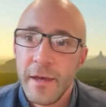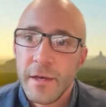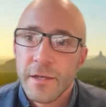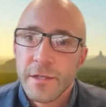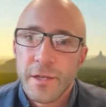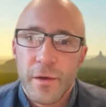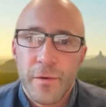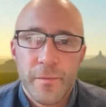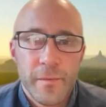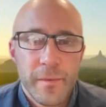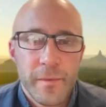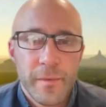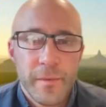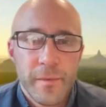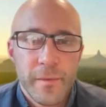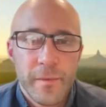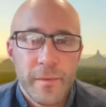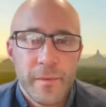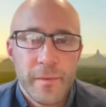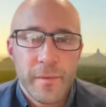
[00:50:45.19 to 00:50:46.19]
So
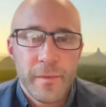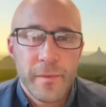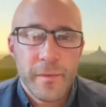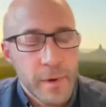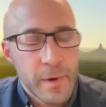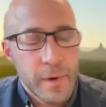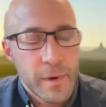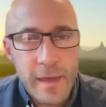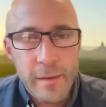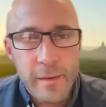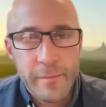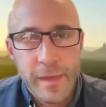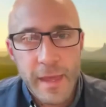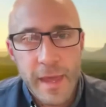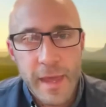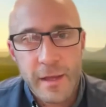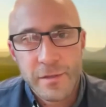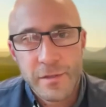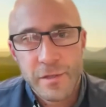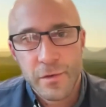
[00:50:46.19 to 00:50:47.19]
it might come
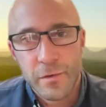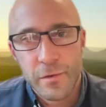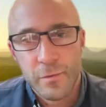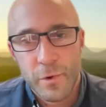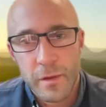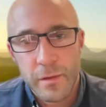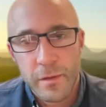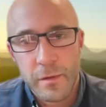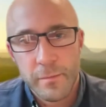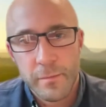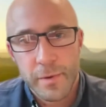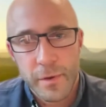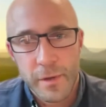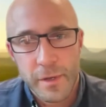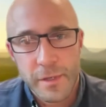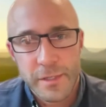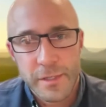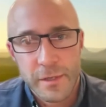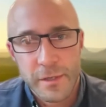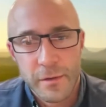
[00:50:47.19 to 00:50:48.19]
down to what the
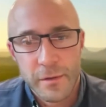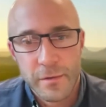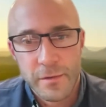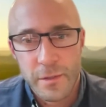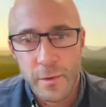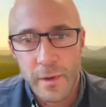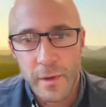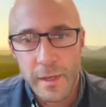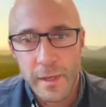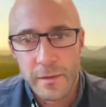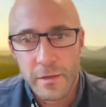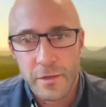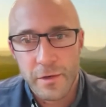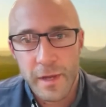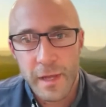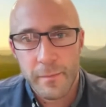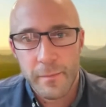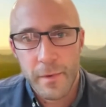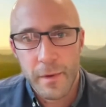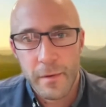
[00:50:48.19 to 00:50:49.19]
person who's doing the
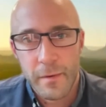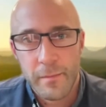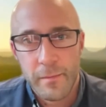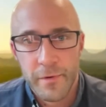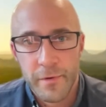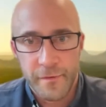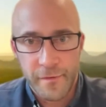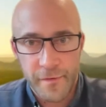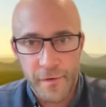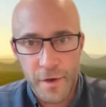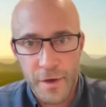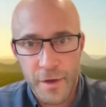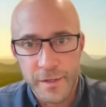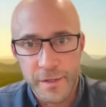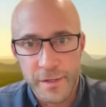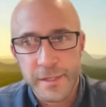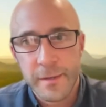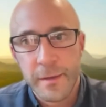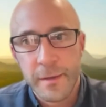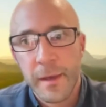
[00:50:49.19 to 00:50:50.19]
treatment
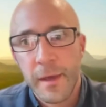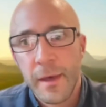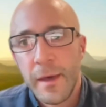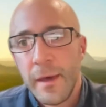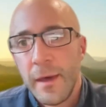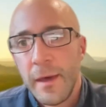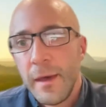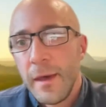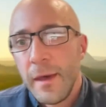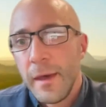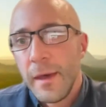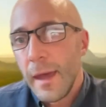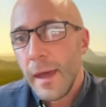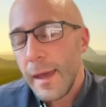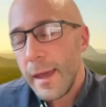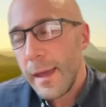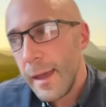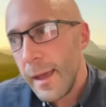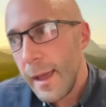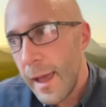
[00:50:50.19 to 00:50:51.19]
prefers
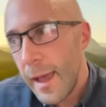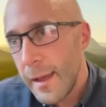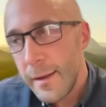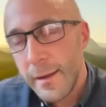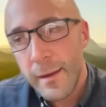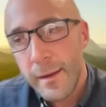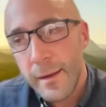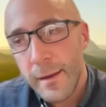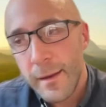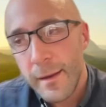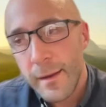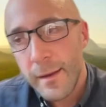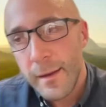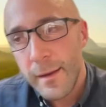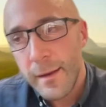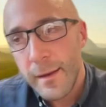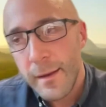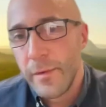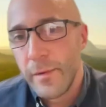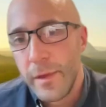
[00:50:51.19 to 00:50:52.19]
and
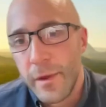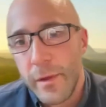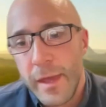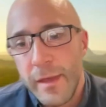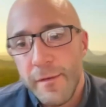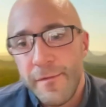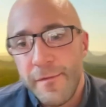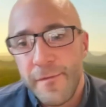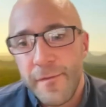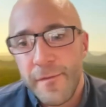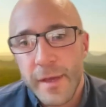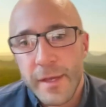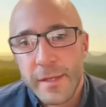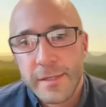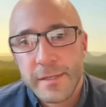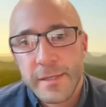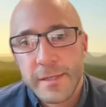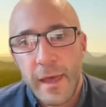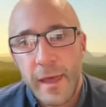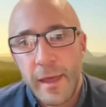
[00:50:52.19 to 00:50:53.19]
anyhow you know if
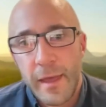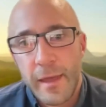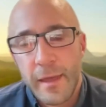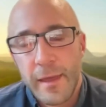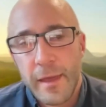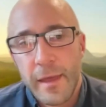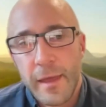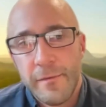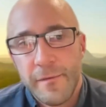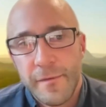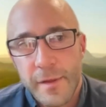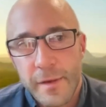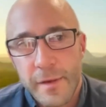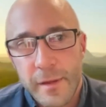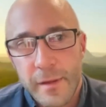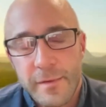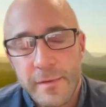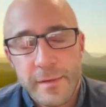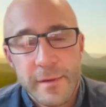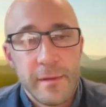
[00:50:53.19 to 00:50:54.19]
it's a if it
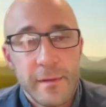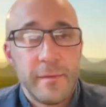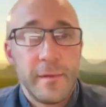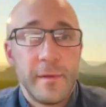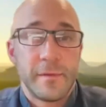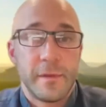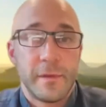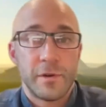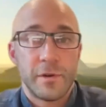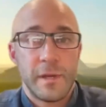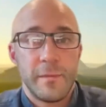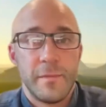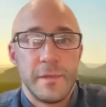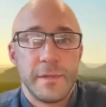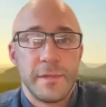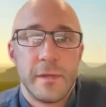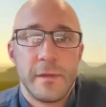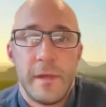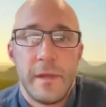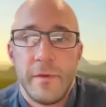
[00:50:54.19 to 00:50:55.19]
if if the
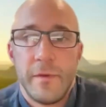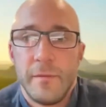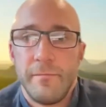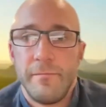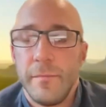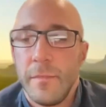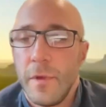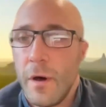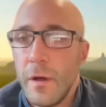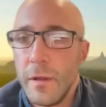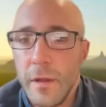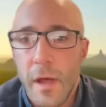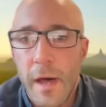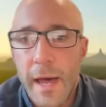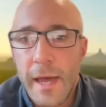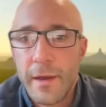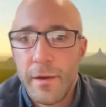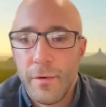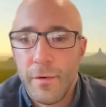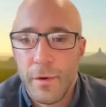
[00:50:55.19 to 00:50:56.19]
treatment's delivered
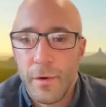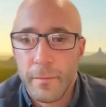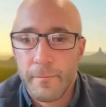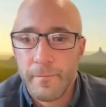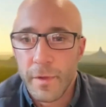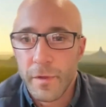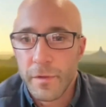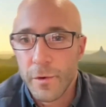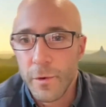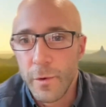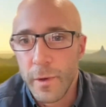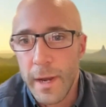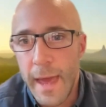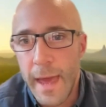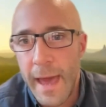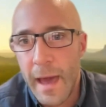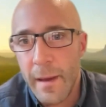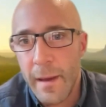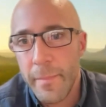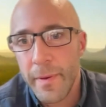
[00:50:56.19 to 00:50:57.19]
online or through an
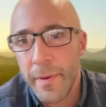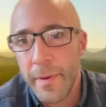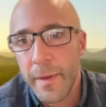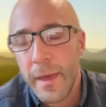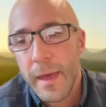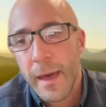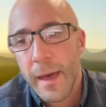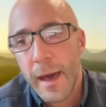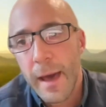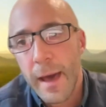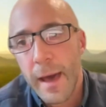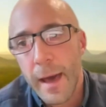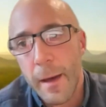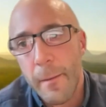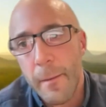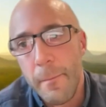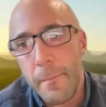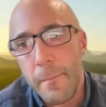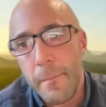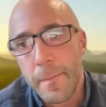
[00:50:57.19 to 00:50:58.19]
app
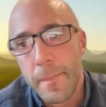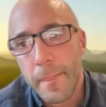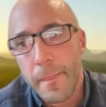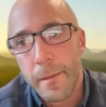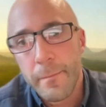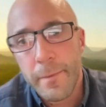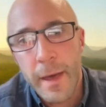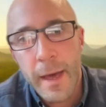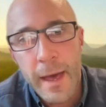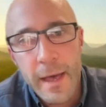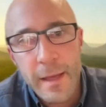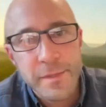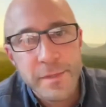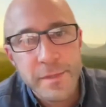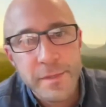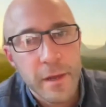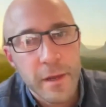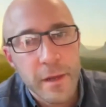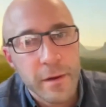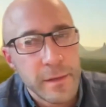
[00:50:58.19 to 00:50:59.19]
um,
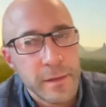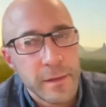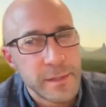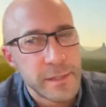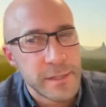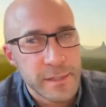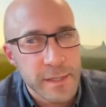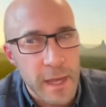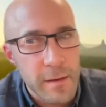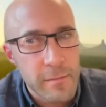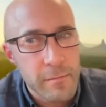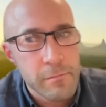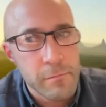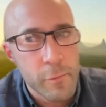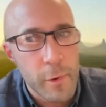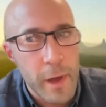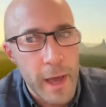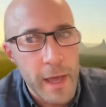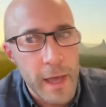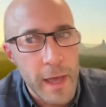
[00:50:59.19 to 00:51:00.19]
perhaps there is some
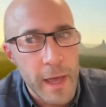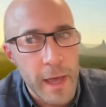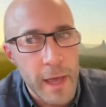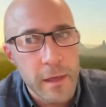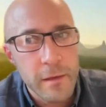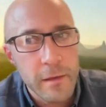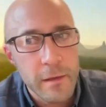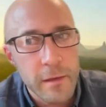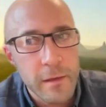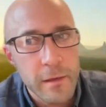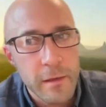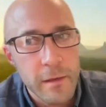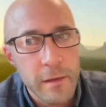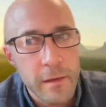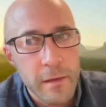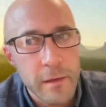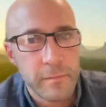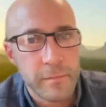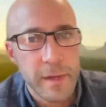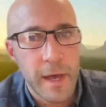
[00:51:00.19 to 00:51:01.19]
way of
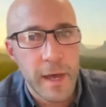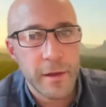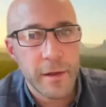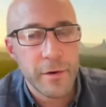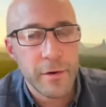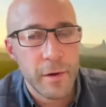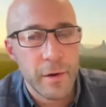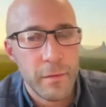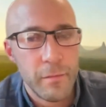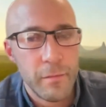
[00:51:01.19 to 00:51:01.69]
gathering data